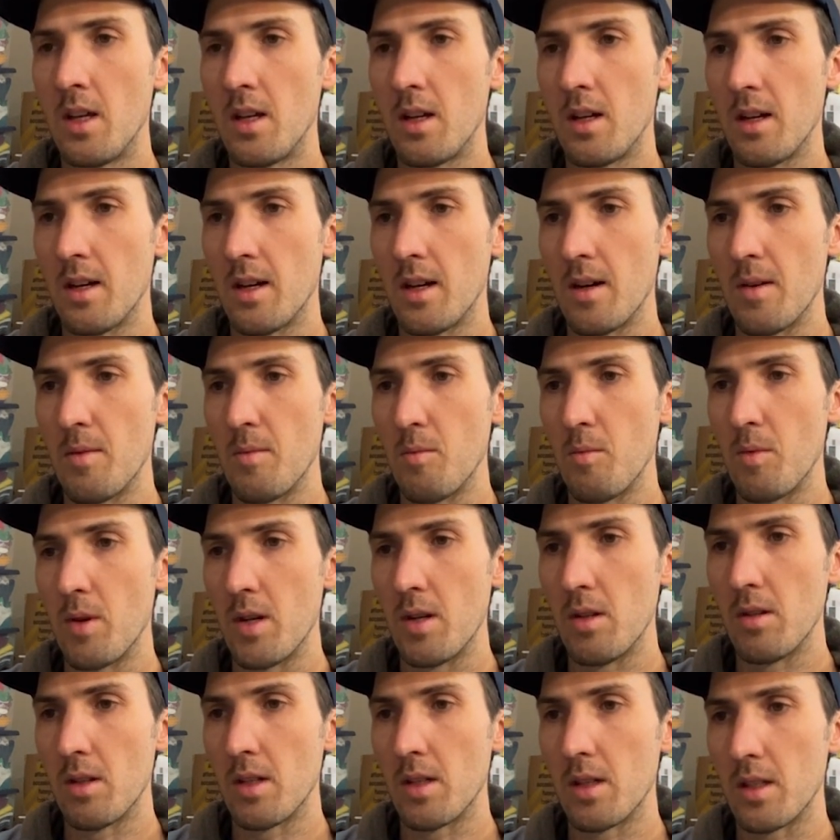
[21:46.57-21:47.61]
When
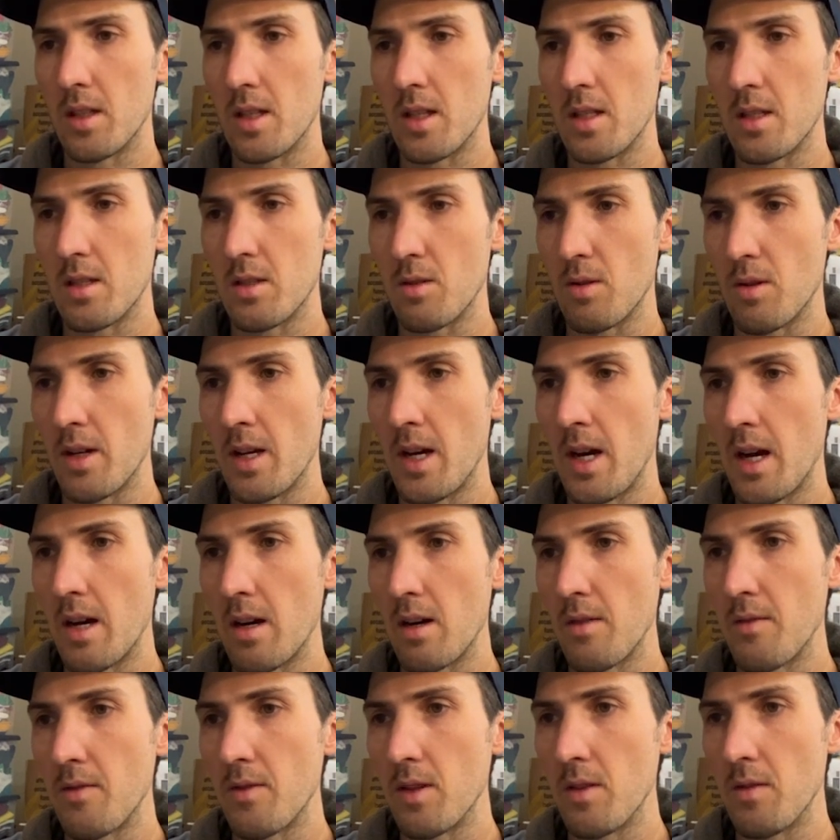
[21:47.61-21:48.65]
you look at the
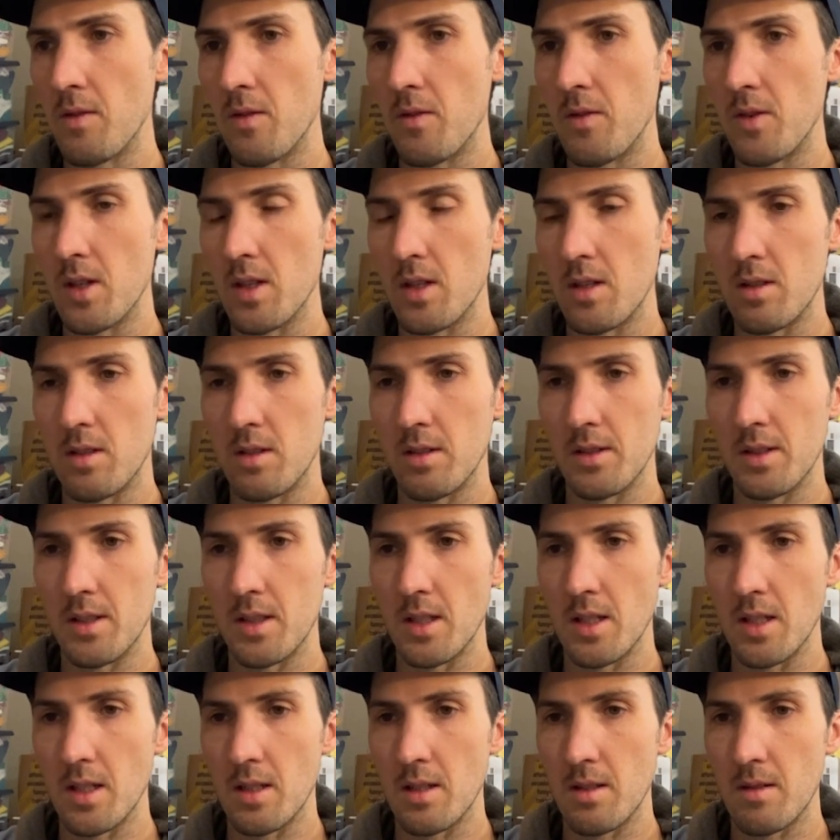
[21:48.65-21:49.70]
historiography of the vehicle, to
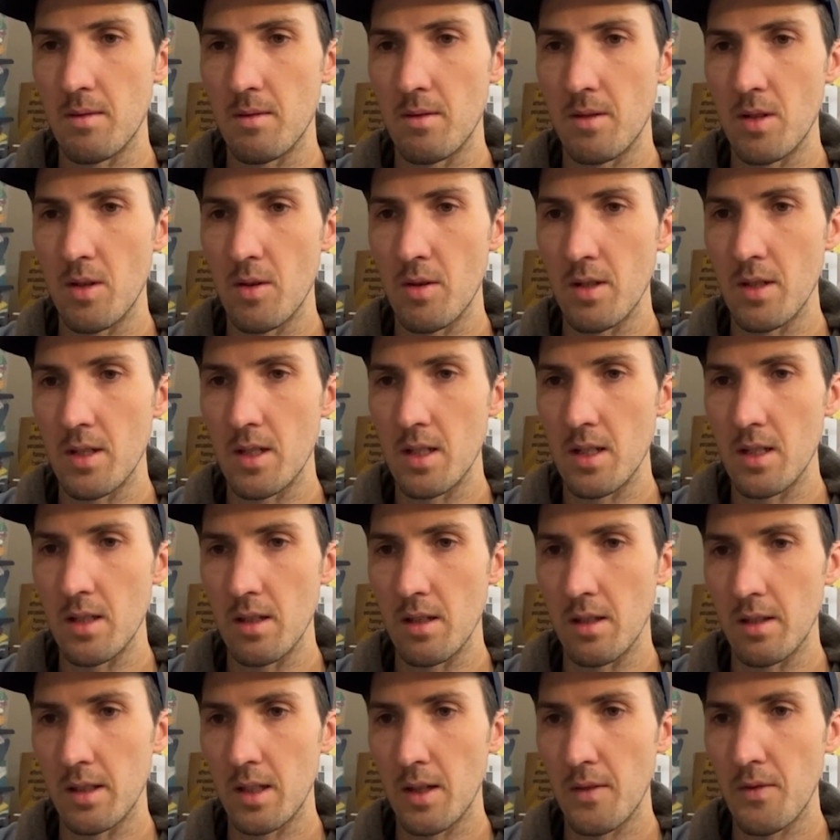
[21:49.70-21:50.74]
just notice these
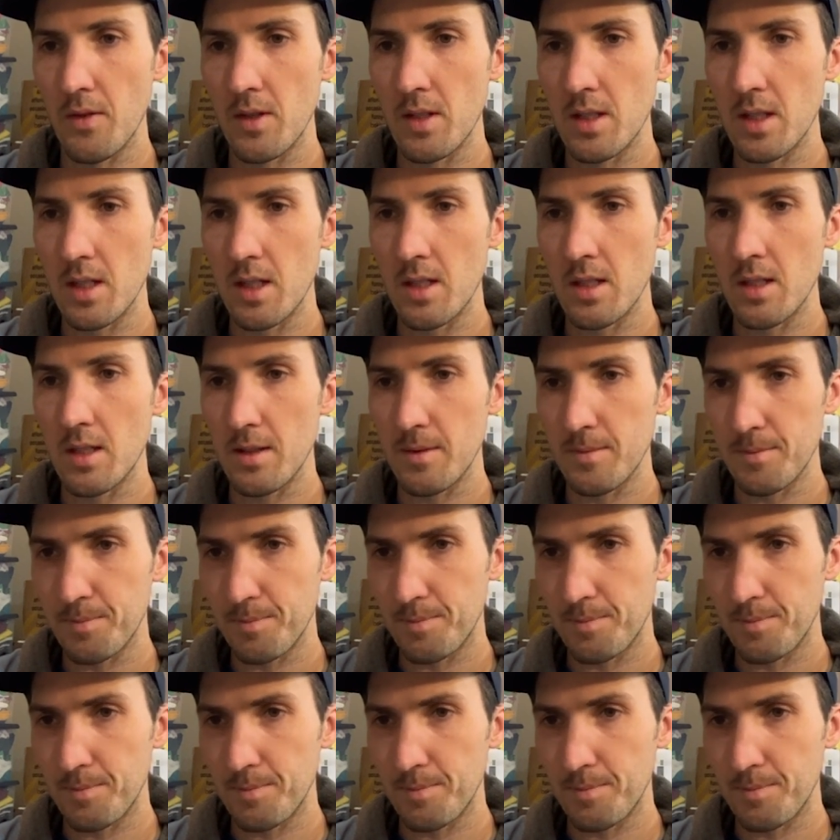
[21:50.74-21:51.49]
little differences.